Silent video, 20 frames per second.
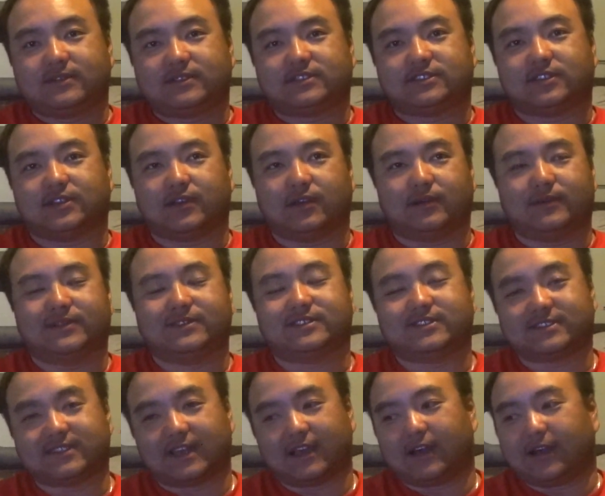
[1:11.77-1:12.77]
So this
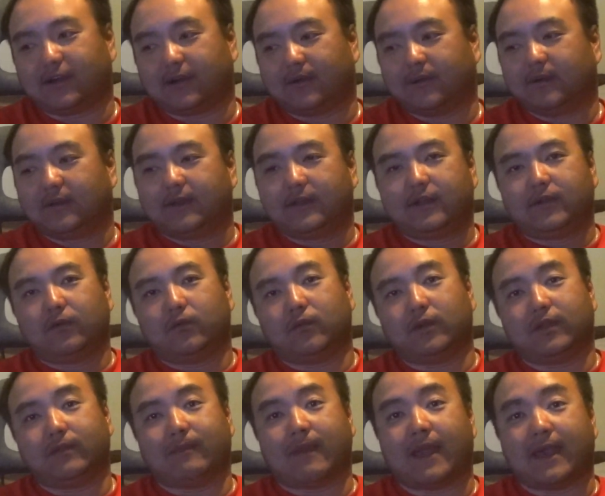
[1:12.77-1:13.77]
is how
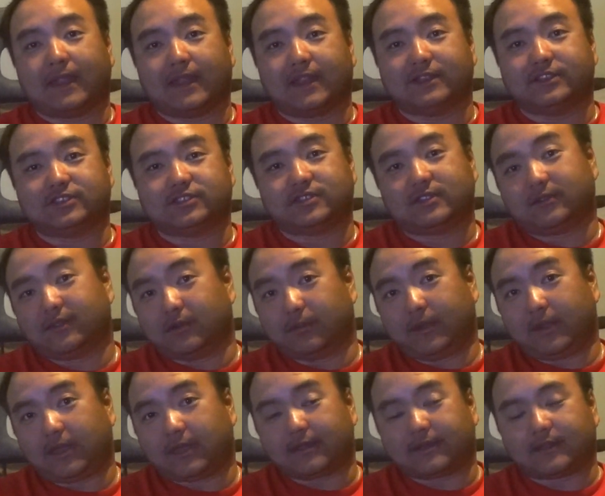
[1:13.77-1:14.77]
we managed the
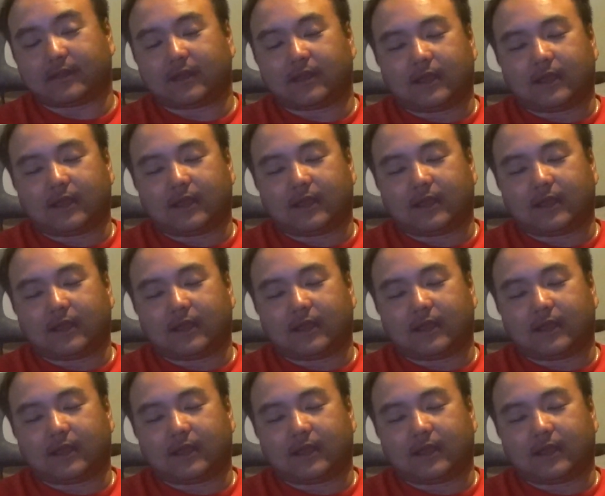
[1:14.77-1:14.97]
weekend.